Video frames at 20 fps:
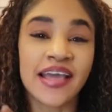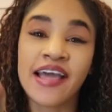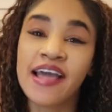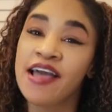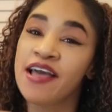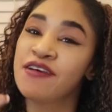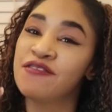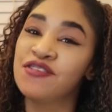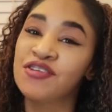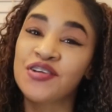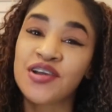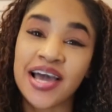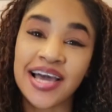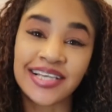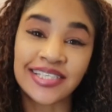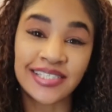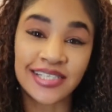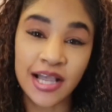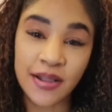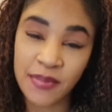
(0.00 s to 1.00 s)
If you
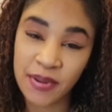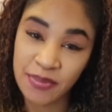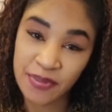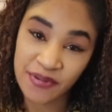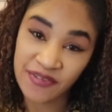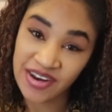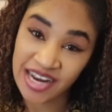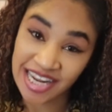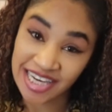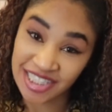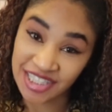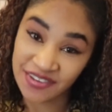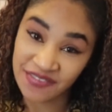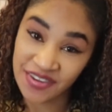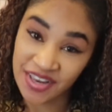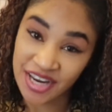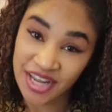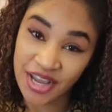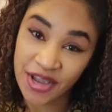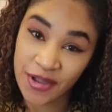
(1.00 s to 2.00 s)
guys saw my prediction
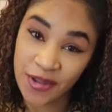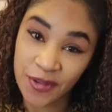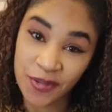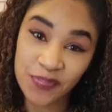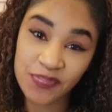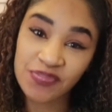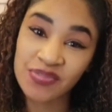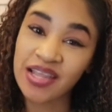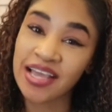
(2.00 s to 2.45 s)
video,